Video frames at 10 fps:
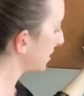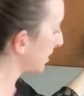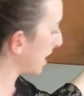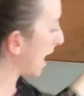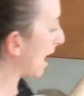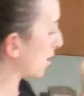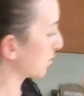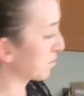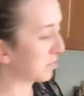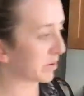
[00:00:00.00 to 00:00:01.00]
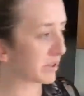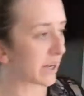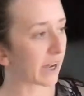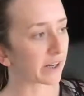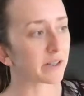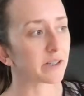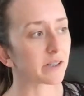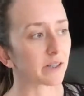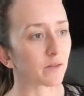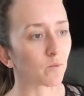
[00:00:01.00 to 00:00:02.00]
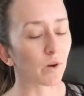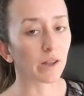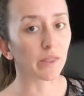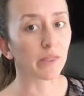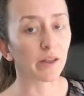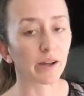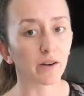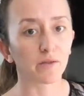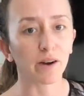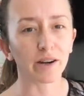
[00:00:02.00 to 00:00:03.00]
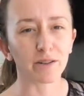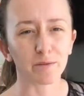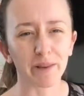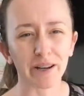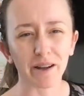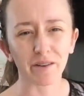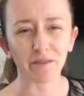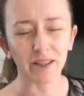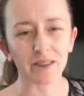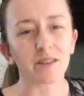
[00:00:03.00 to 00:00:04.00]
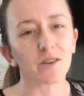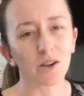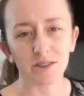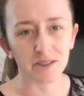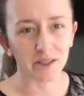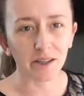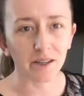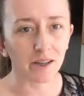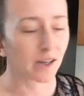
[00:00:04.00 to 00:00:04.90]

going to help protect what the air fryer is made out of, like the non-stick.